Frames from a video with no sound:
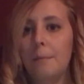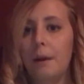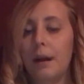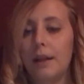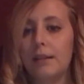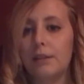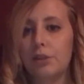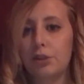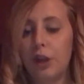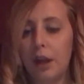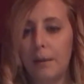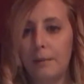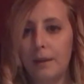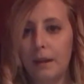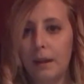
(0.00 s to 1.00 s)
by
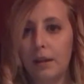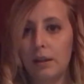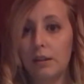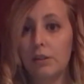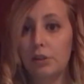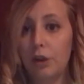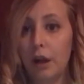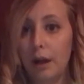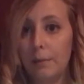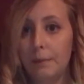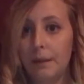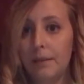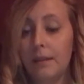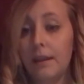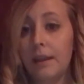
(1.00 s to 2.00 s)

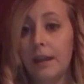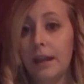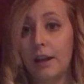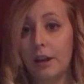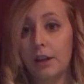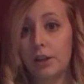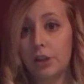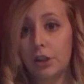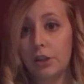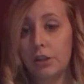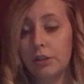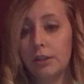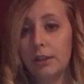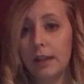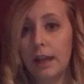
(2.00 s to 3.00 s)
describing the
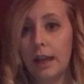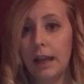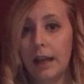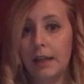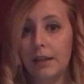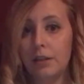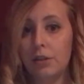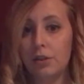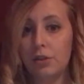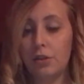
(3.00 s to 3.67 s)
characters and